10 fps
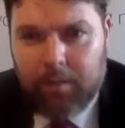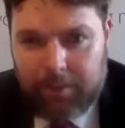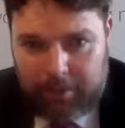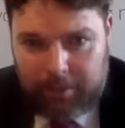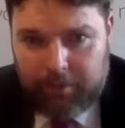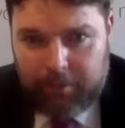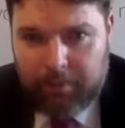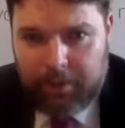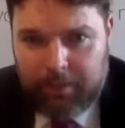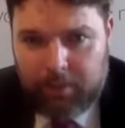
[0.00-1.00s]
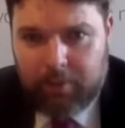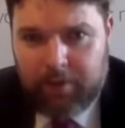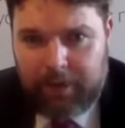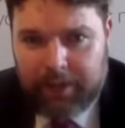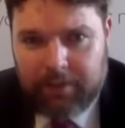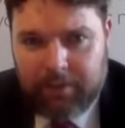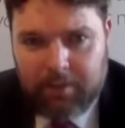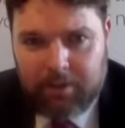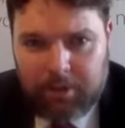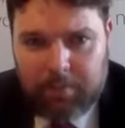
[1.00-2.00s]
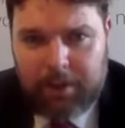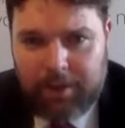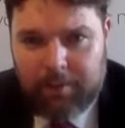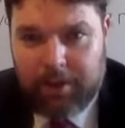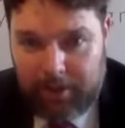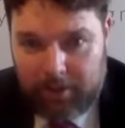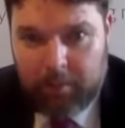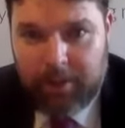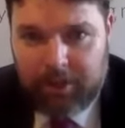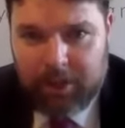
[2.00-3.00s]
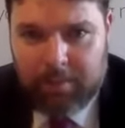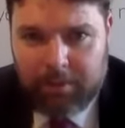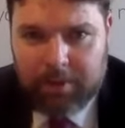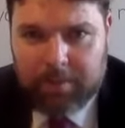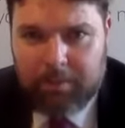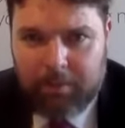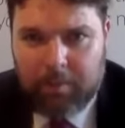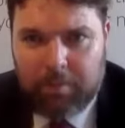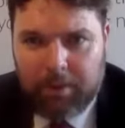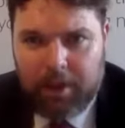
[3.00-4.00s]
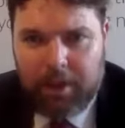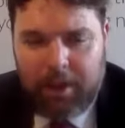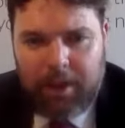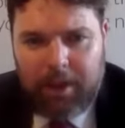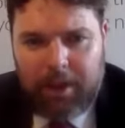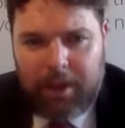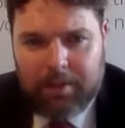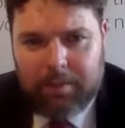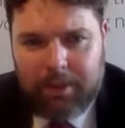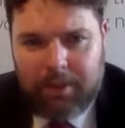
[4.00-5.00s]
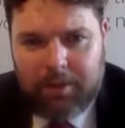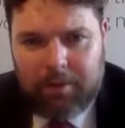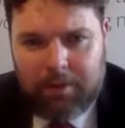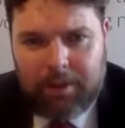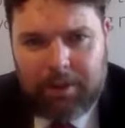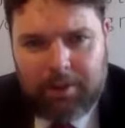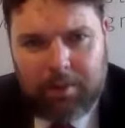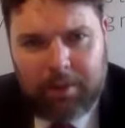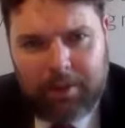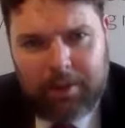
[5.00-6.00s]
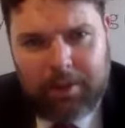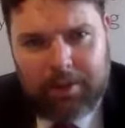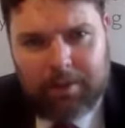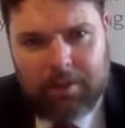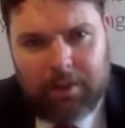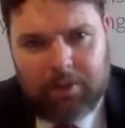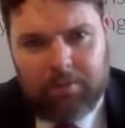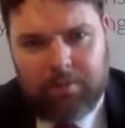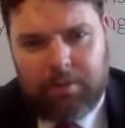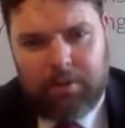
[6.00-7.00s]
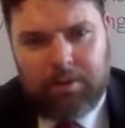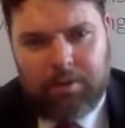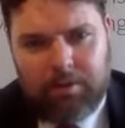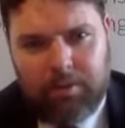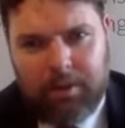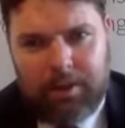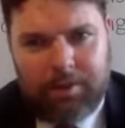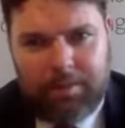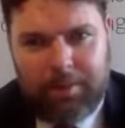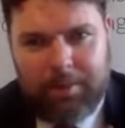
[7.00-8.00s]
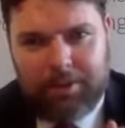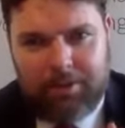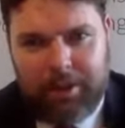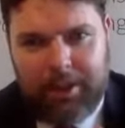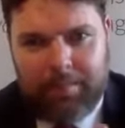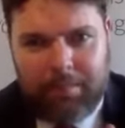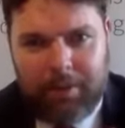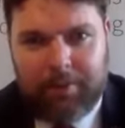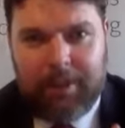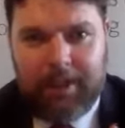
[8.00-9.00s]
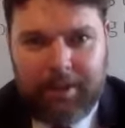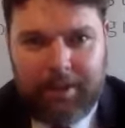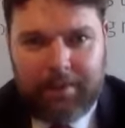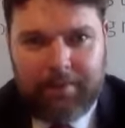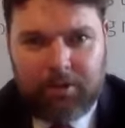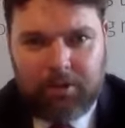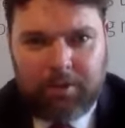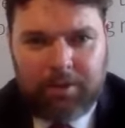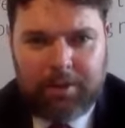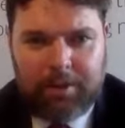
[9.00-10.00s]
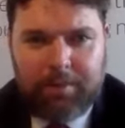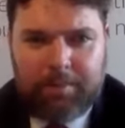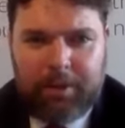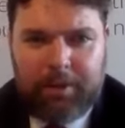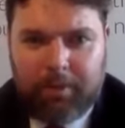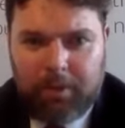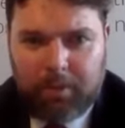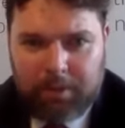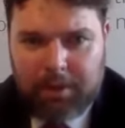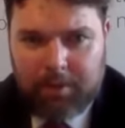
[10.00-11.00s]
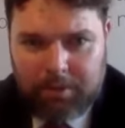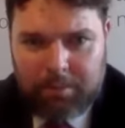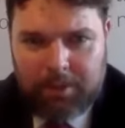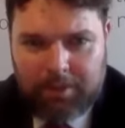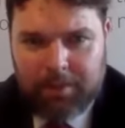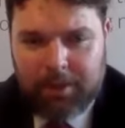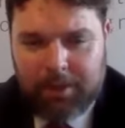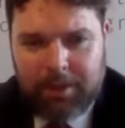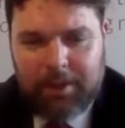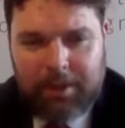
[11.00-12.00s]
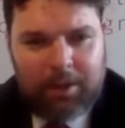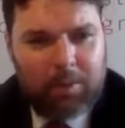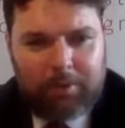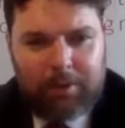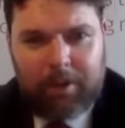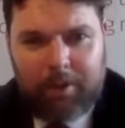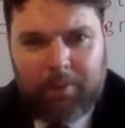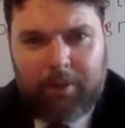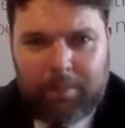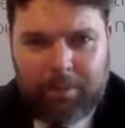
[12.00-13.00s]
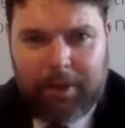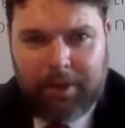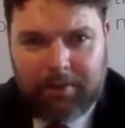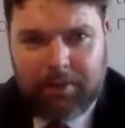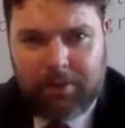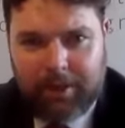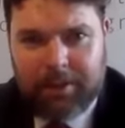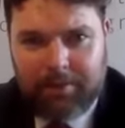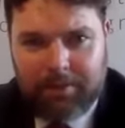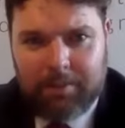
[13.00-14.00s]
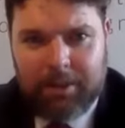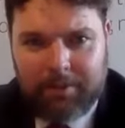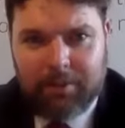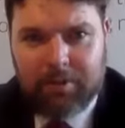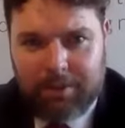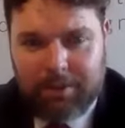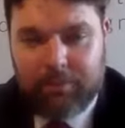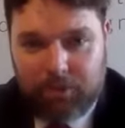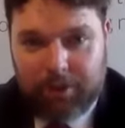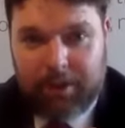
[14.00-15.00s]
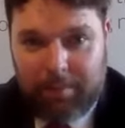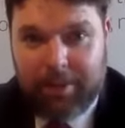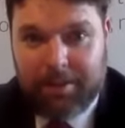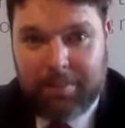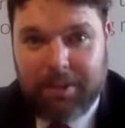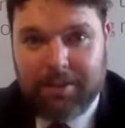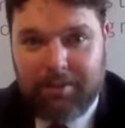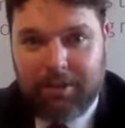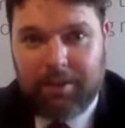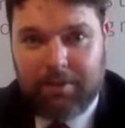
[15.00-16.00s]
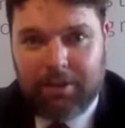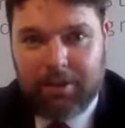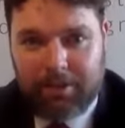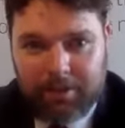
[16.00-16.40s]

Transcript: probably from um, you're very active on social media, and we, I know we had a chat about this before, but as well, you did a lot of work, I think, on, on doing Zoom calls with people to try and help them out if they had an ailment during the period when you weren't allowed to meet them. And I think you were very you were very proactive around that time as well, just to try and keep ahead of the posse, really, weren't you?